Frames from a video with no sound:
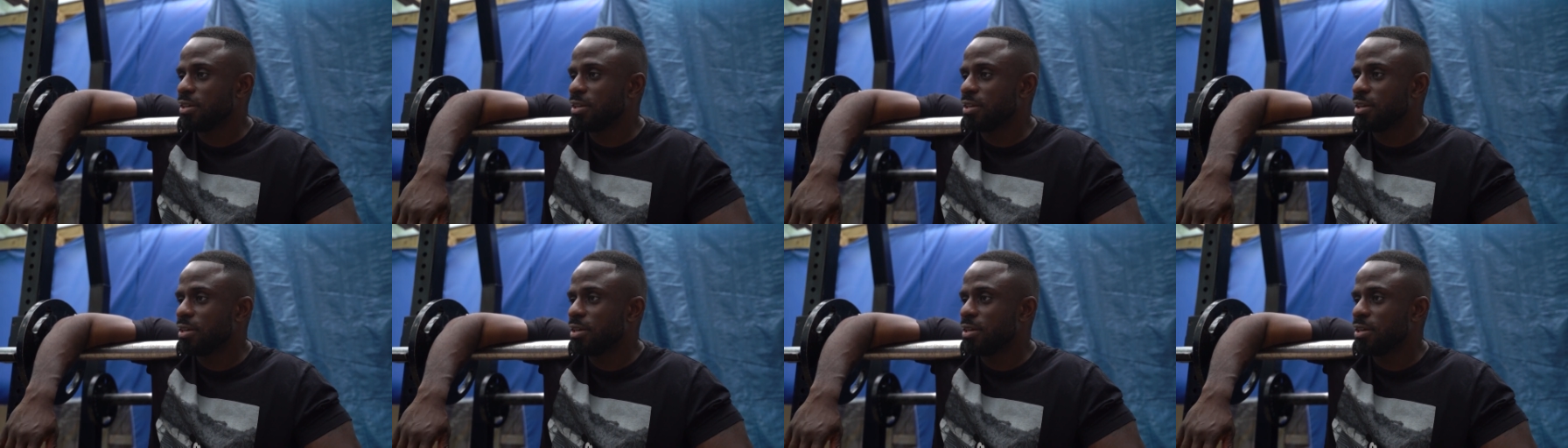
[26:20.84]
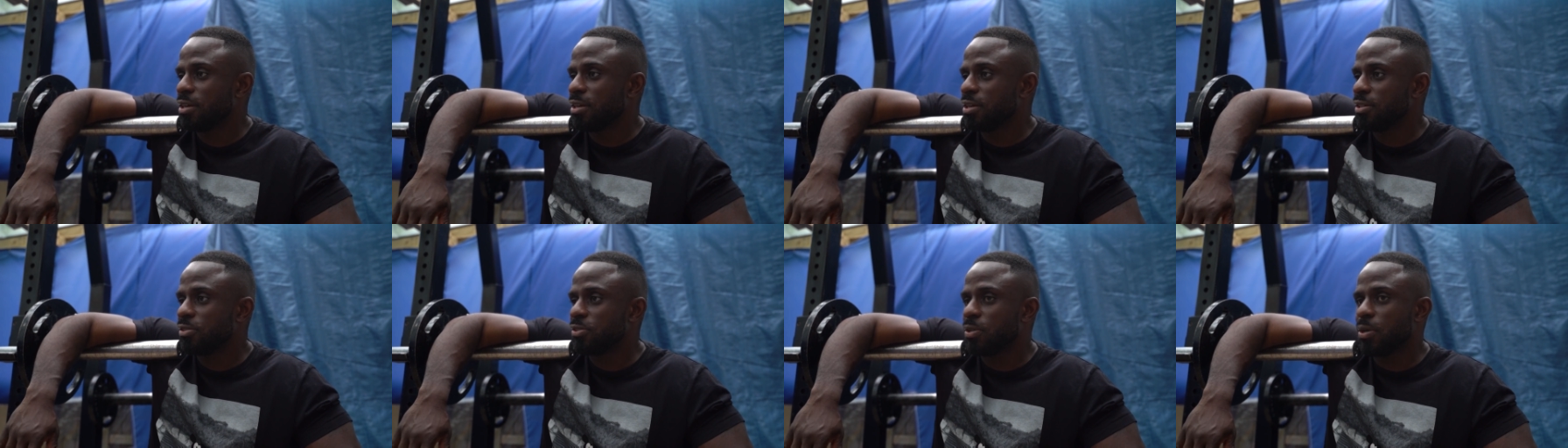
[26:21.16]

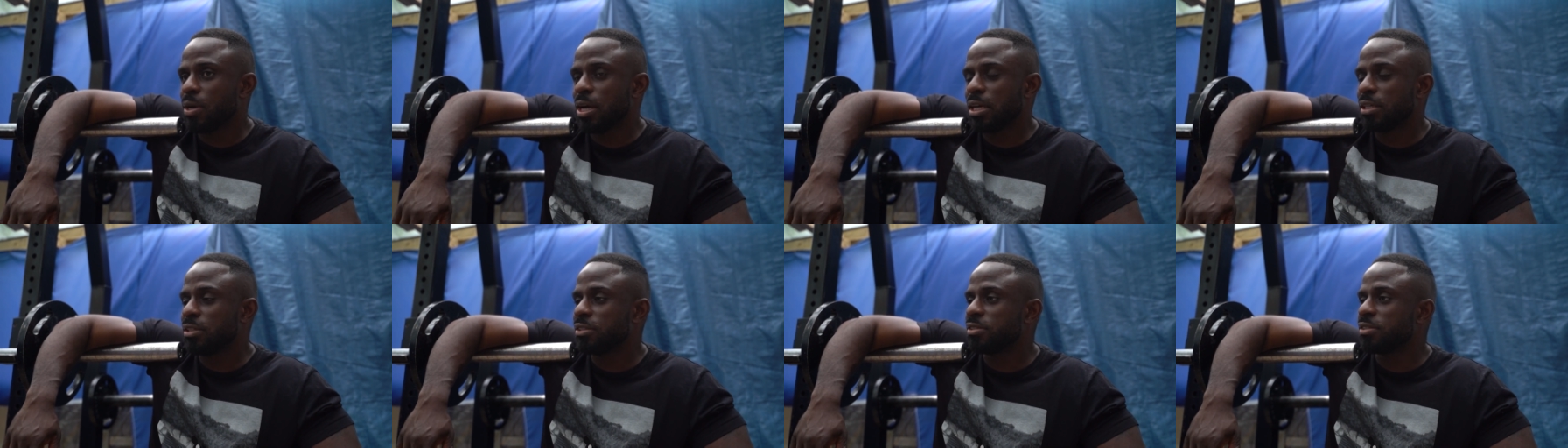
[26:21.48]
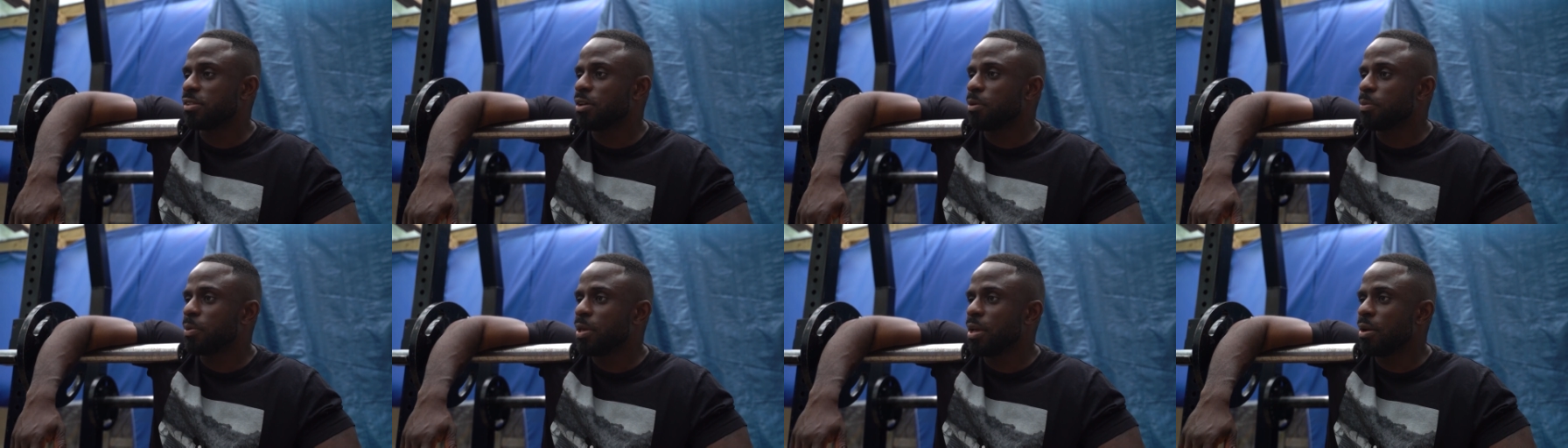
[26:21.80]
Yeah. I know, so I just
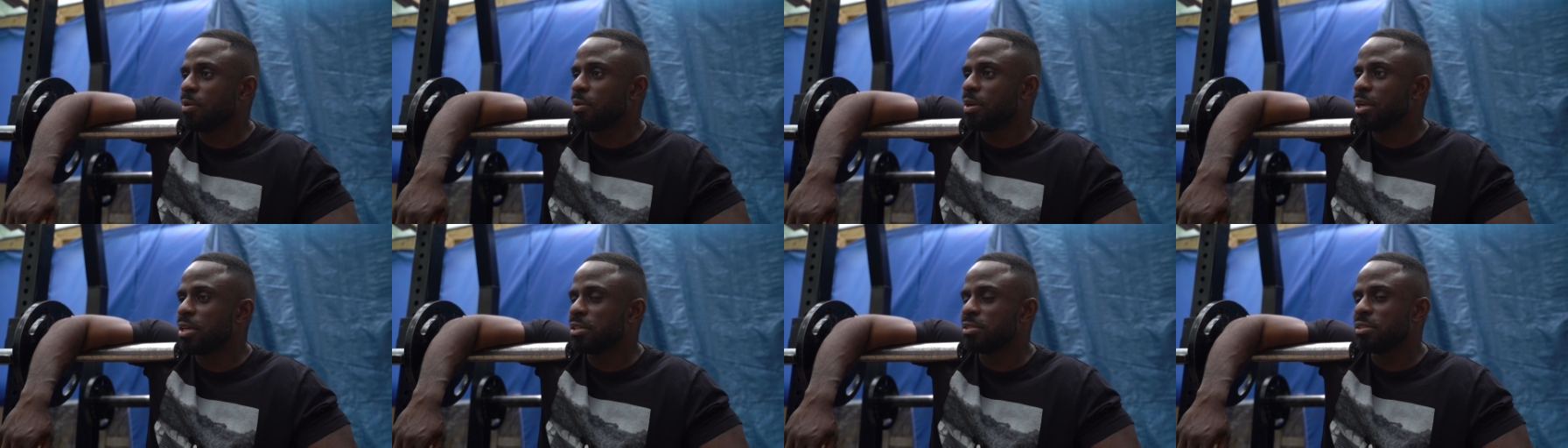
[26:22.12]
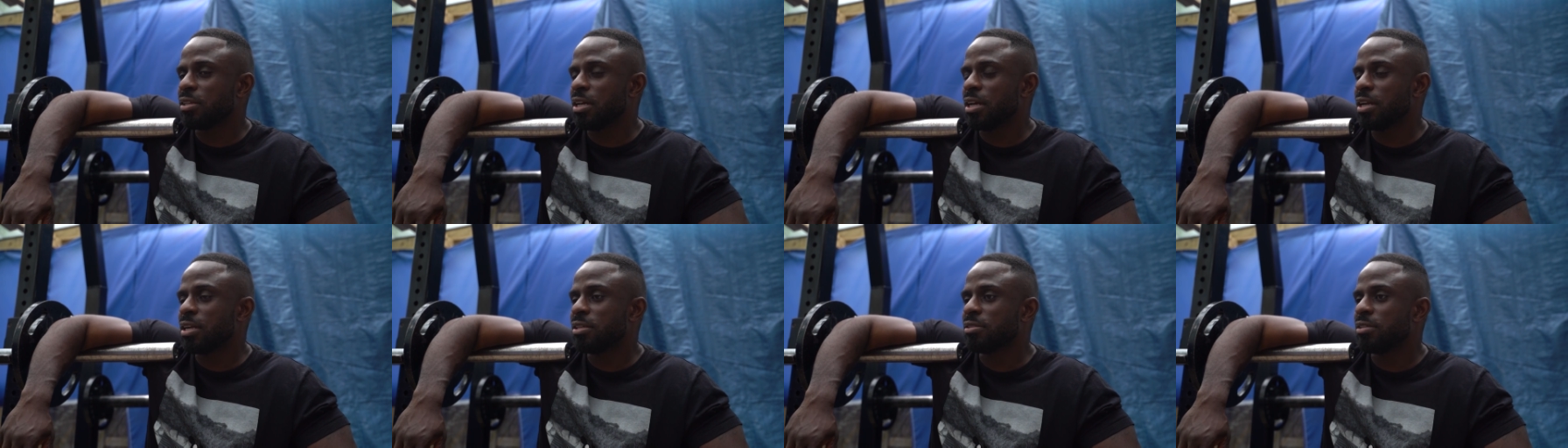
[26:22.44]
stopped caring.
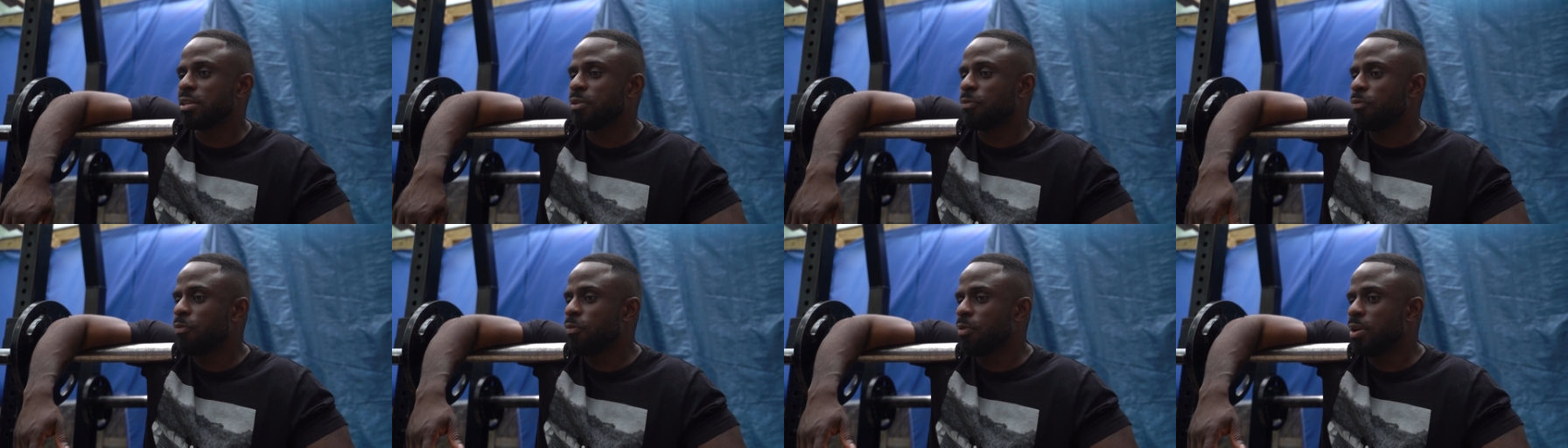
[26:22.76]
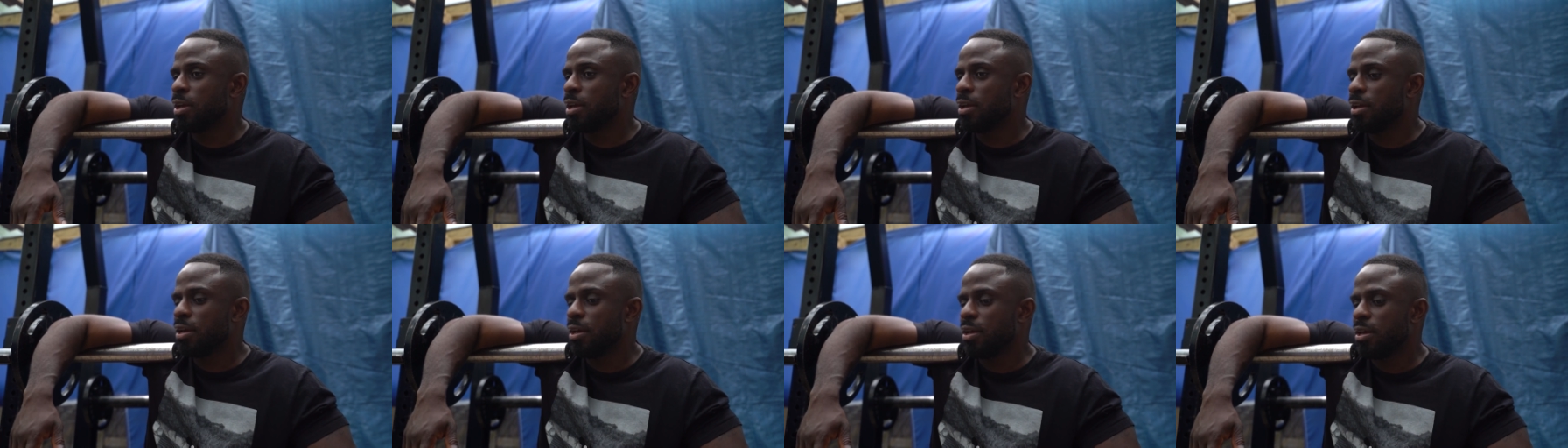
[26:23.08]
And I said,
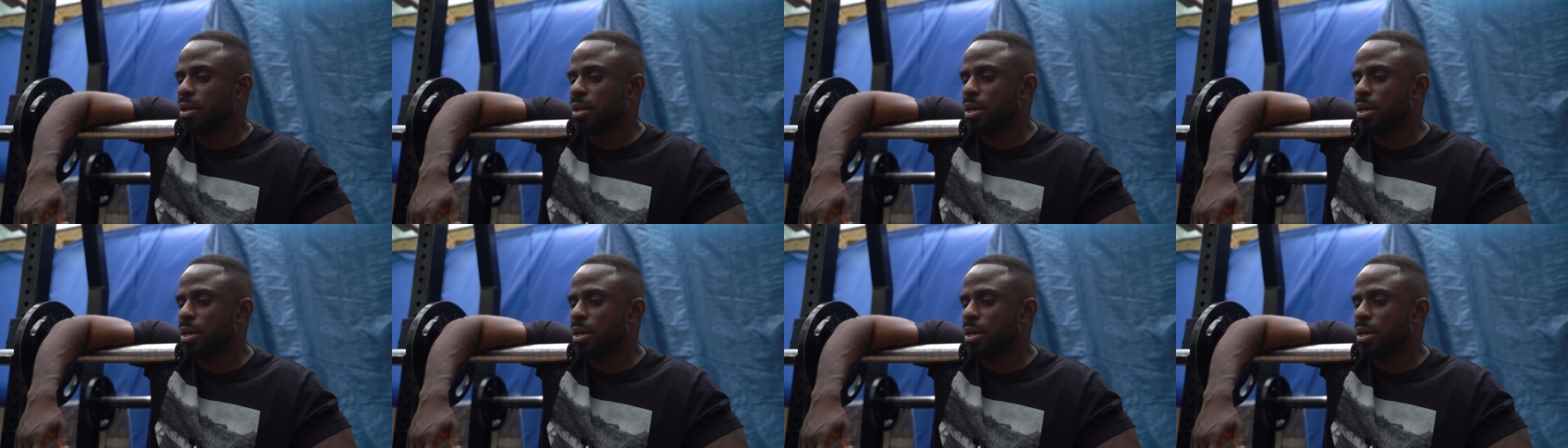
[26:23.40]
three,